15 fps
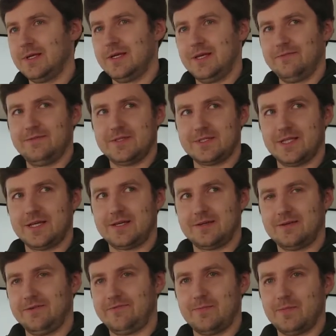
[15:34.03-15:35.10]

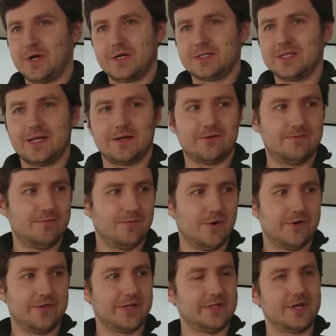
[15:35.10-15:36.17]
if a bug is like
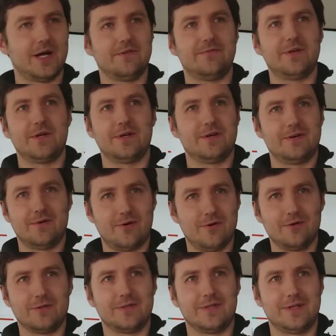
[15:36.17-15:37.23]
more than a half year
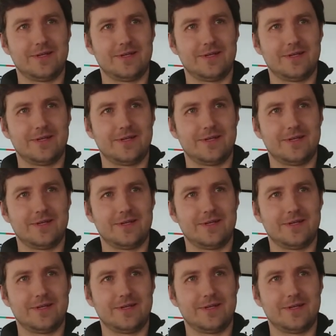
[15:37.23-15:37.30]
old,